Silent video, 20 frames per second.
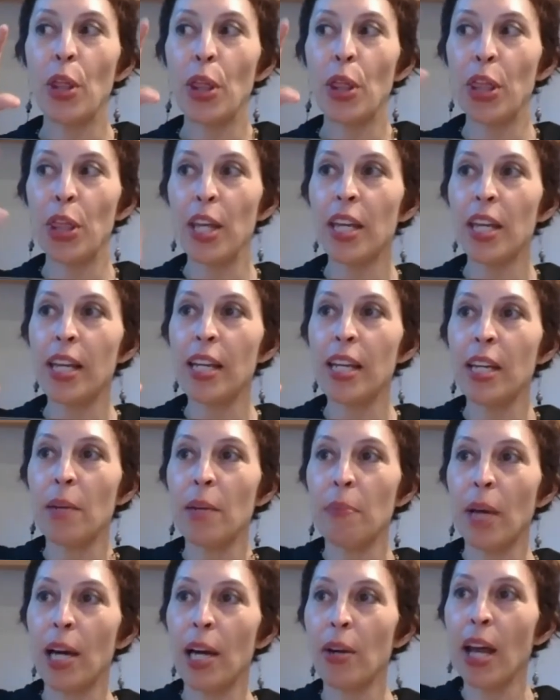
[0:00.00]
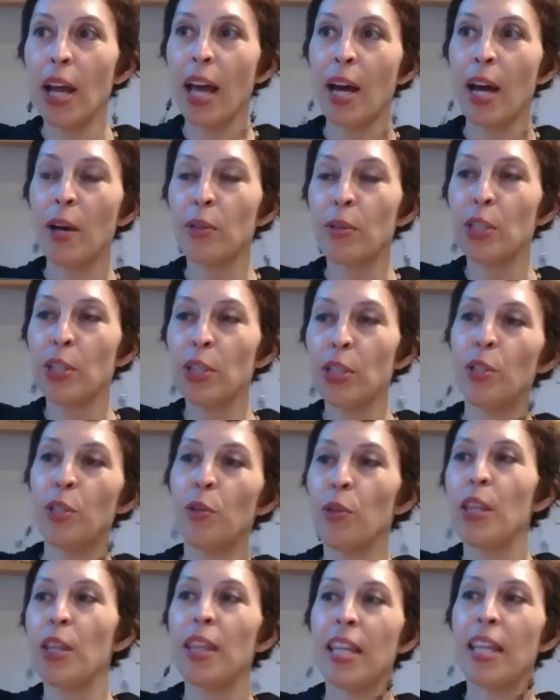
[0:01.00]
thinking about how to do
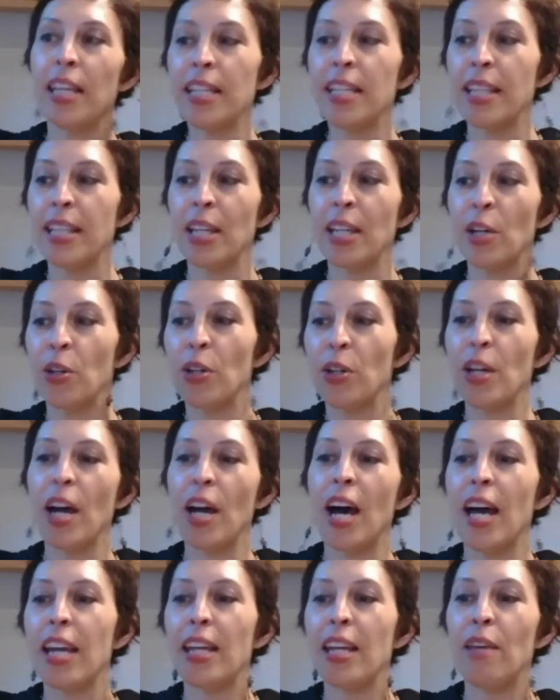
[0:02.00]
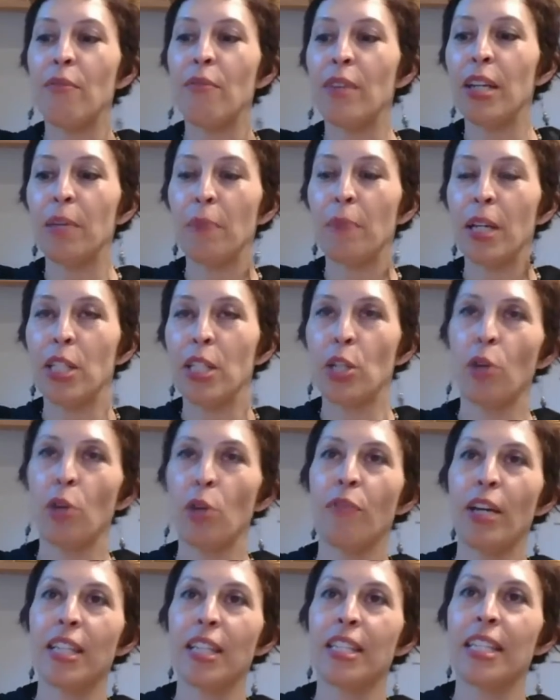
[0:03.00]
the things that are not even in my zone of
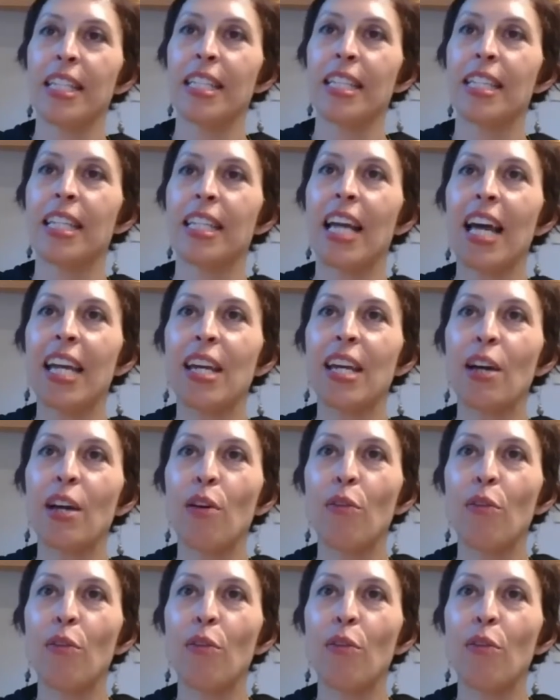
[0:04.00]
excellence, like